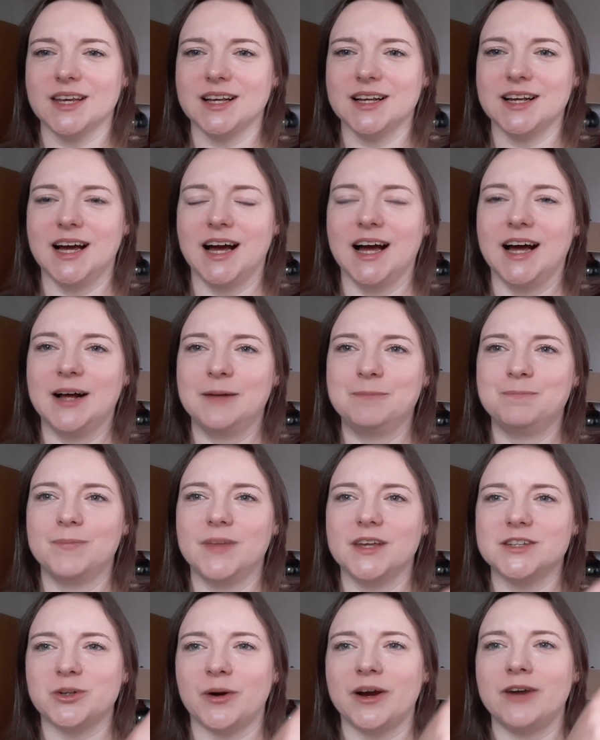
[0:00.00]

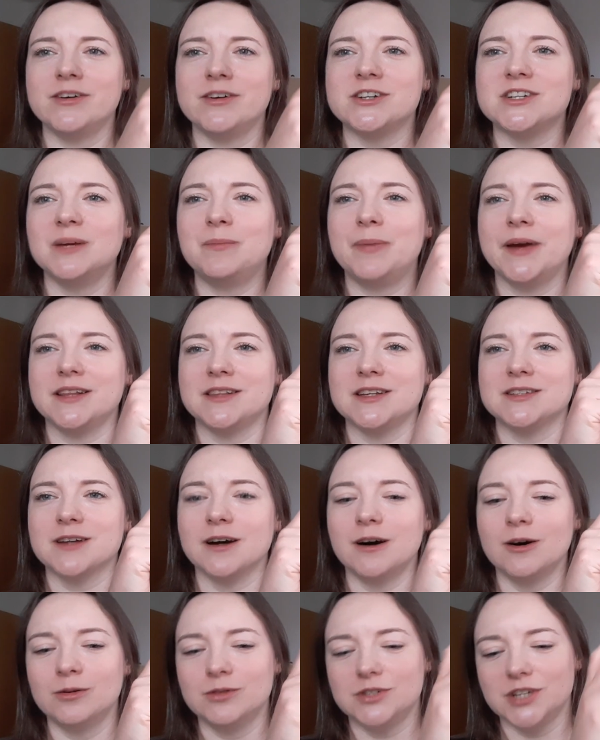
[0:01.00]
So I originally picked this
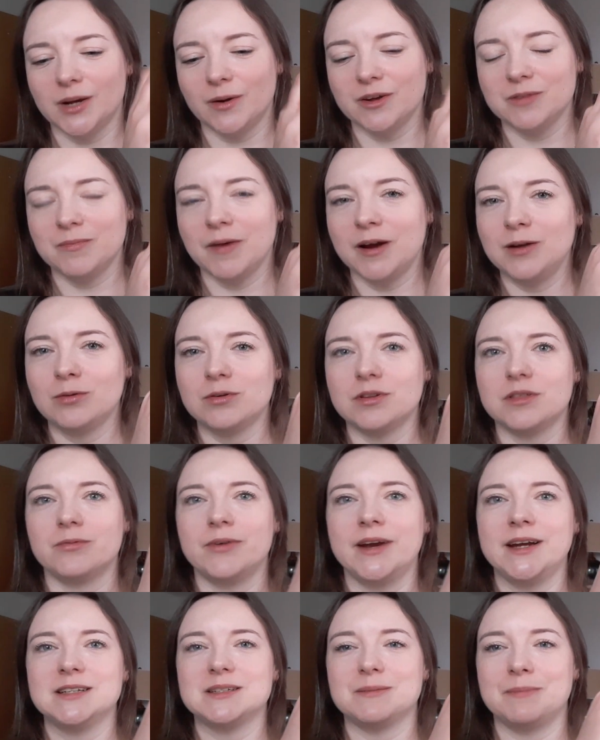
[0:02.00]
gold to go with my Lord of the
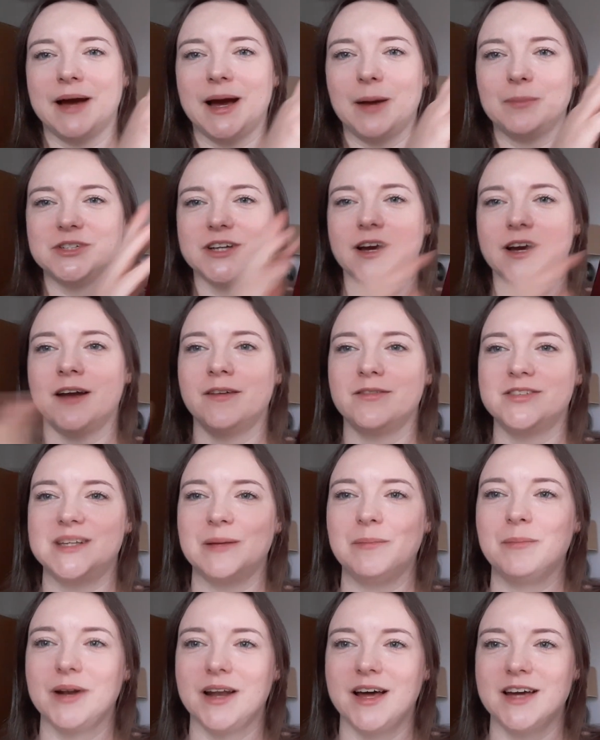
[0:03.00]
Rings map to kind of
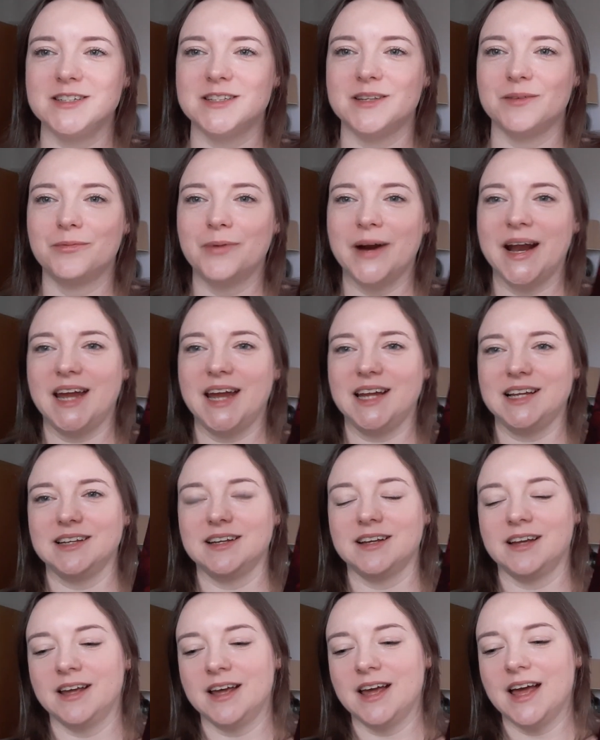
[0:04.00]
symbolise the ring,
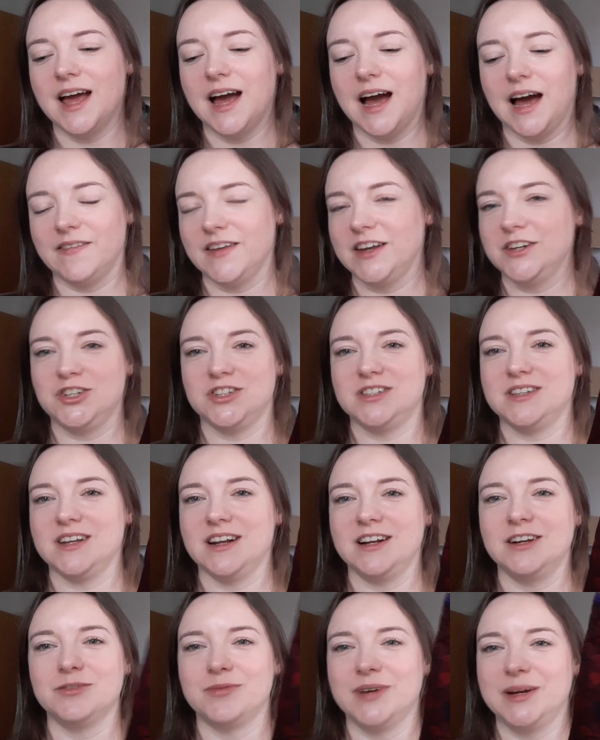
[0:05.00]
and it
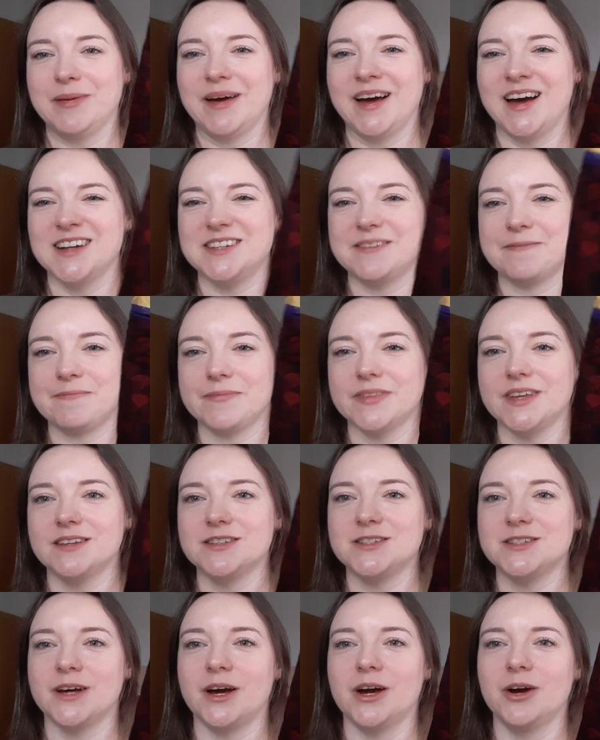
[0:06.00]
looked really bad.
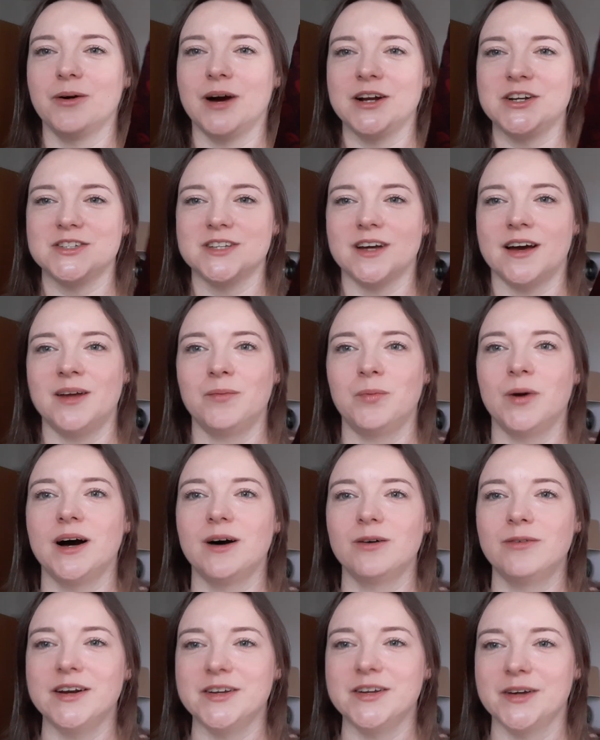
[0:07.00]
So I decided, well,
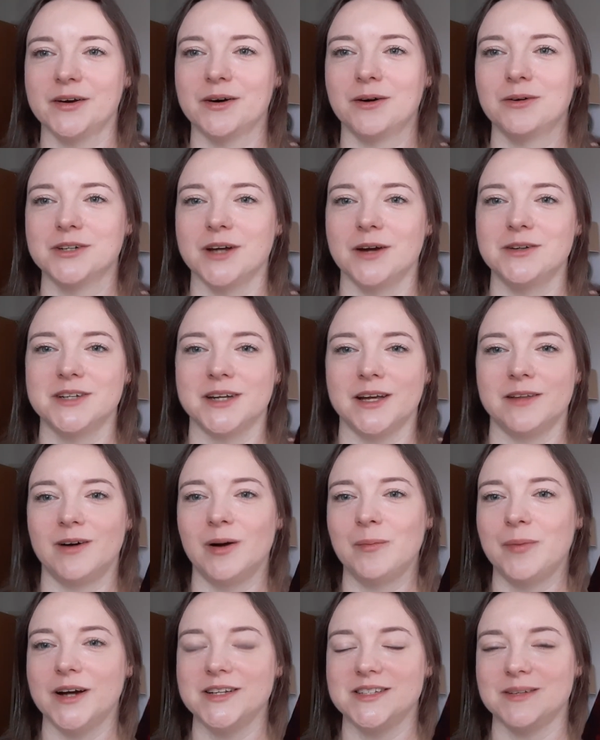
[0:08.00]
red and gold go together. I'll
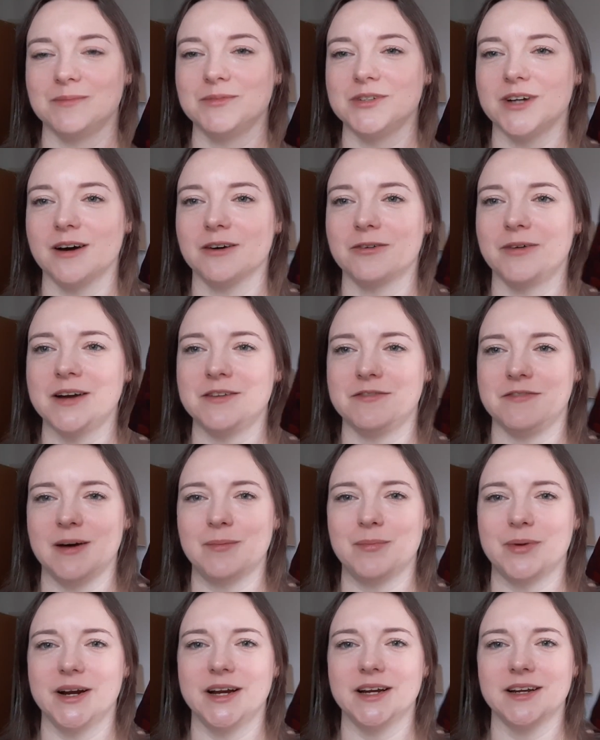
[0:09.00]
buy some dark red
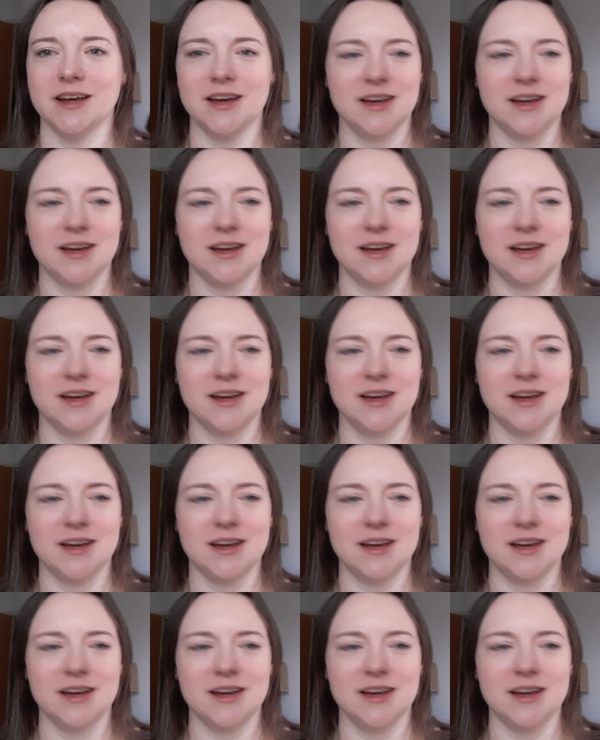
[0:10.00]
fabric.